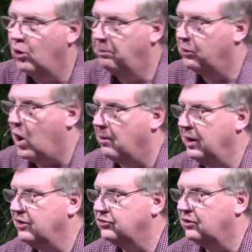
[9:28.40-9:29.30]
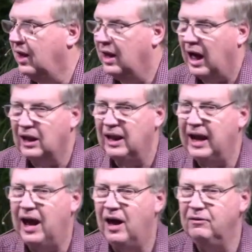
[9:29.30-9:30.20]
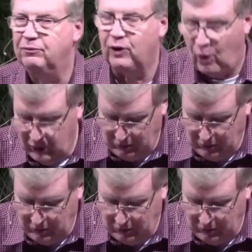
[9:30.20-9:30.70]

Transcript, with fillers: promised a land flowing